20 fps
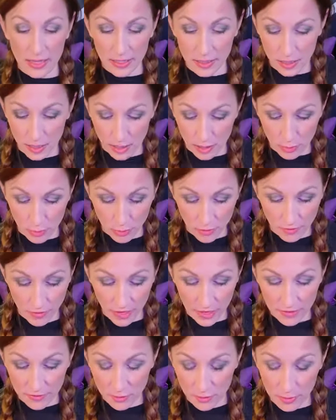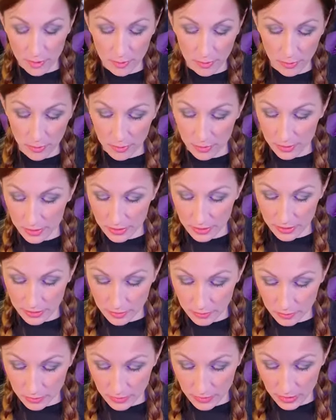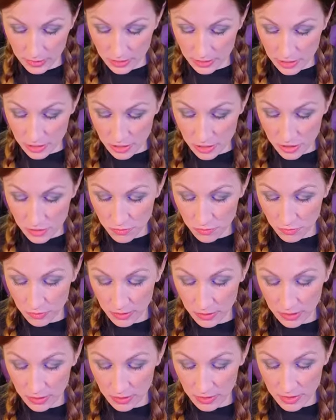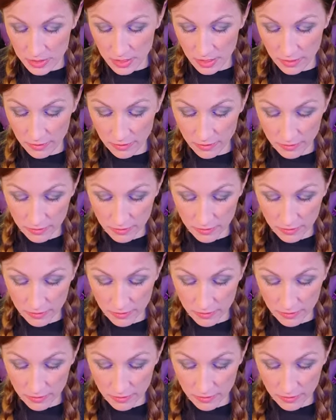uh, provide for people, it it's just really good stuff.